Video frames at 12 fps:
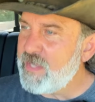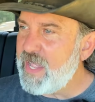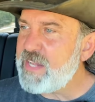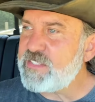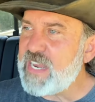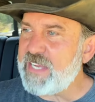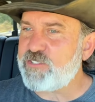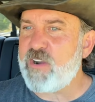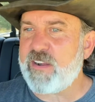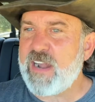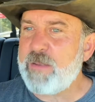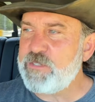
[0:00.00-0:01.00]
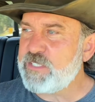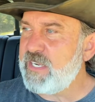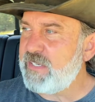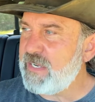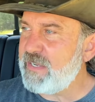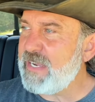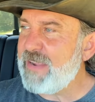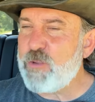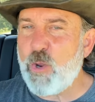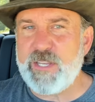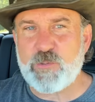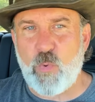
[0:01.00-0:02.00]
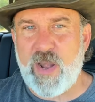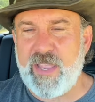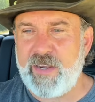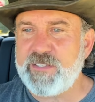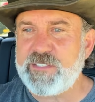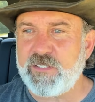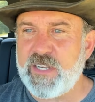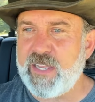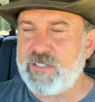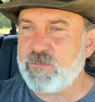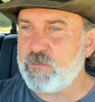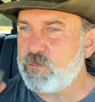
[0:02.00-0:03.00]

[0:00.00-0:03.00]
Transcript: It's a nice tractor. I'm just kidding. Even though it is red, it's still nice.